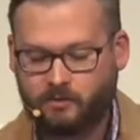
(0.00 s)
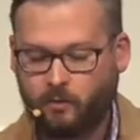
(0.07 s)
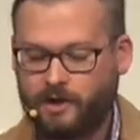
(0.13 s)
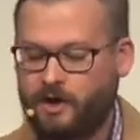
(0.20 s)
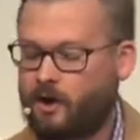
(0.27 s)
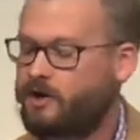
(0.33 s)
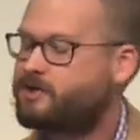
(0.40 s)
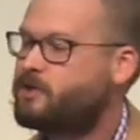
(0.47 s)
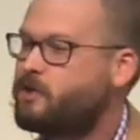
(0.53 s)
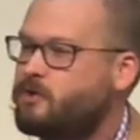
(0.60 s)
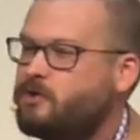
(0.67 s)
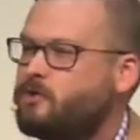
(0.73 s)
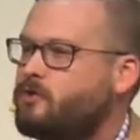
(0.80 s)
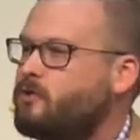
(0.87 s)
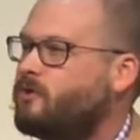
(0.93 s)
we are
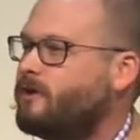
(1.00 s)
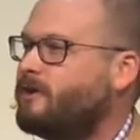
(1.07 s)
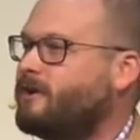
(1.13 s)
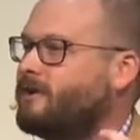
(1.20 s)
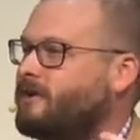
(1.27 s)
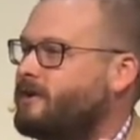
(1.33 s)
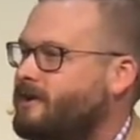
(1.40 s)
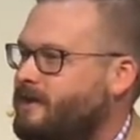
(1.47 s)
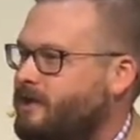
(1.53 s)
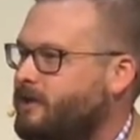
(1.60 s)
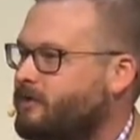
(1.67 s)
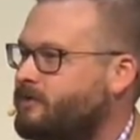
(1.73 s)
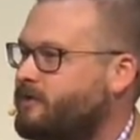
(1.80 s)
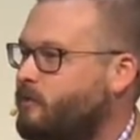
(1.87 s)
too guilty.